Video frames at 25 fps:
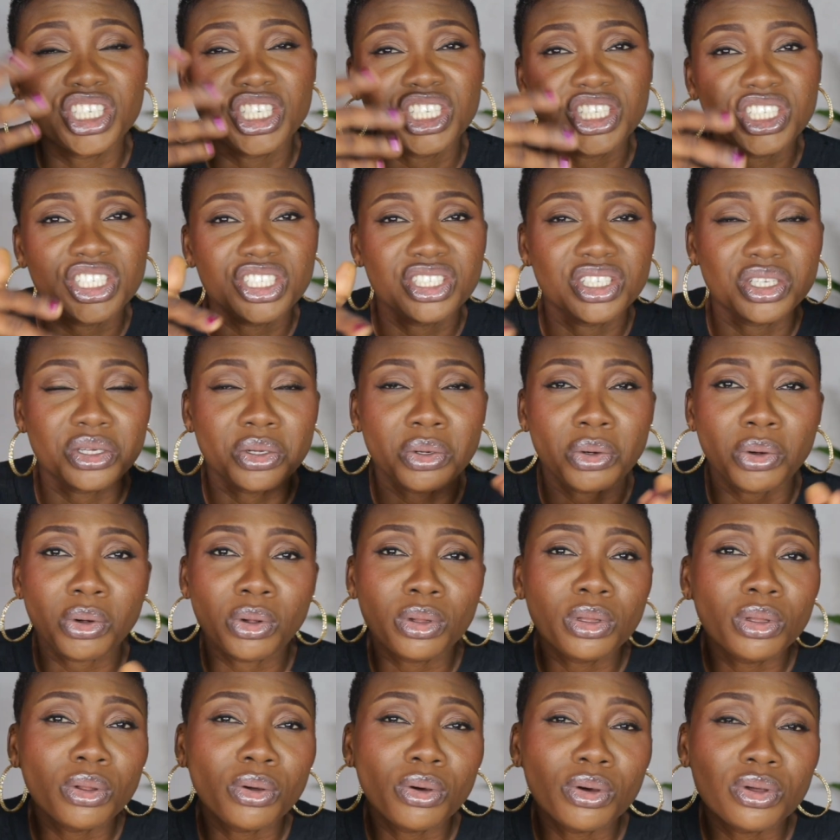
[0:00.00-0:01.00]
change the
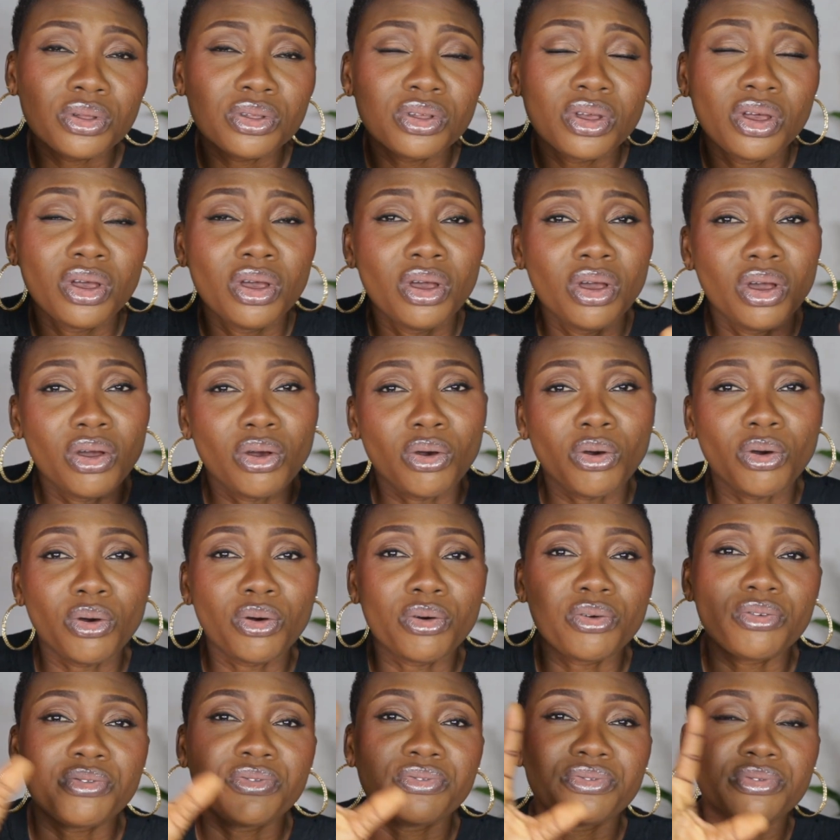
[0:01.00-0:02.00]
color
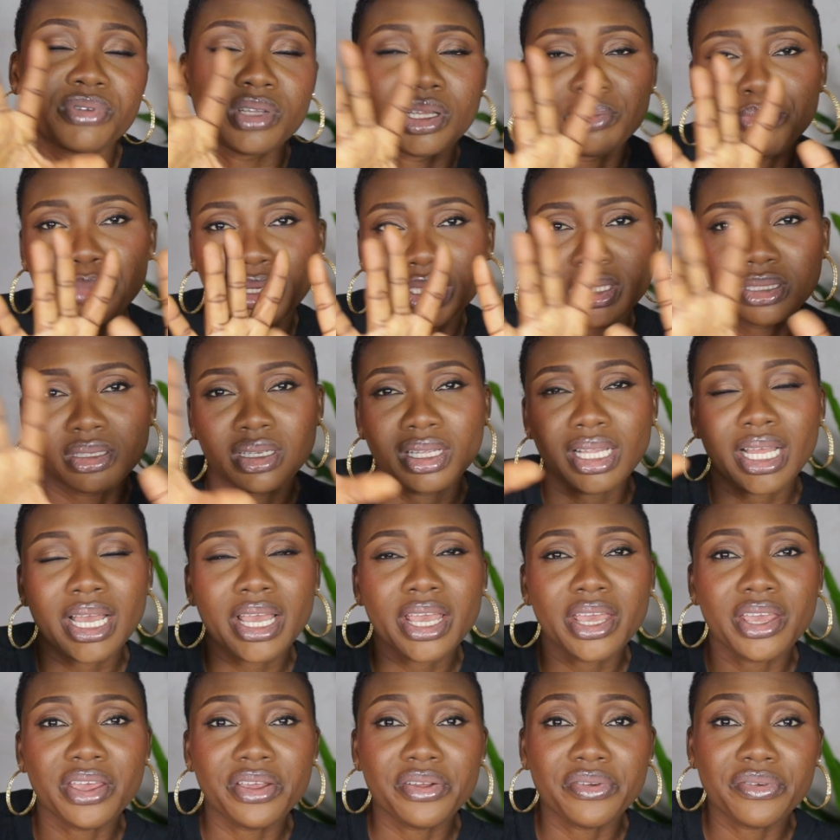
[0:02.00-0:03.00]
of
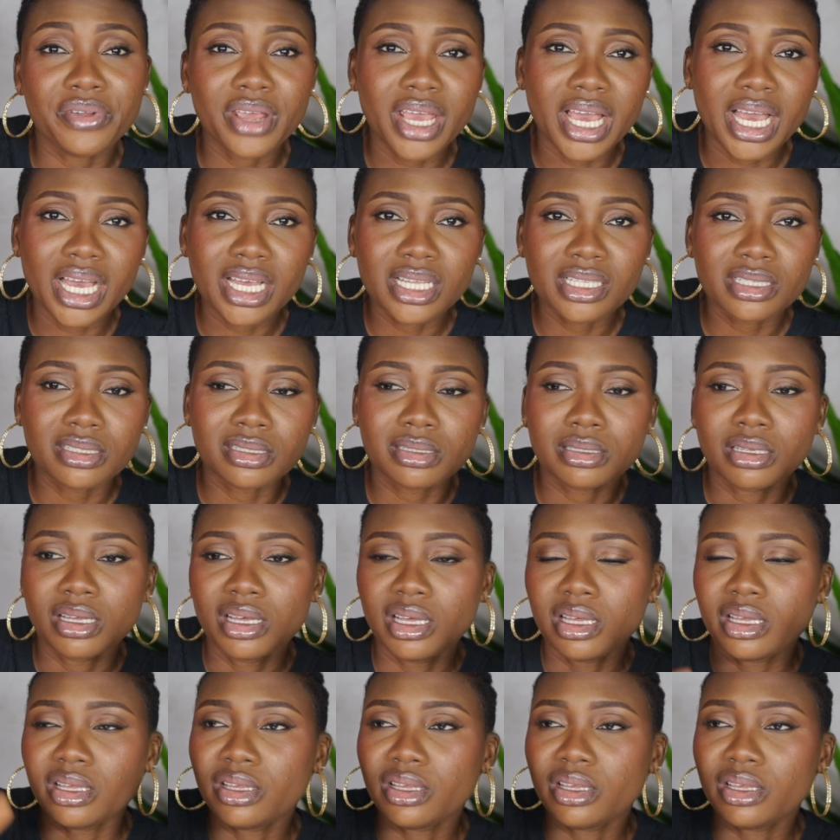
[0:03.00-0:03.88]
particular areas.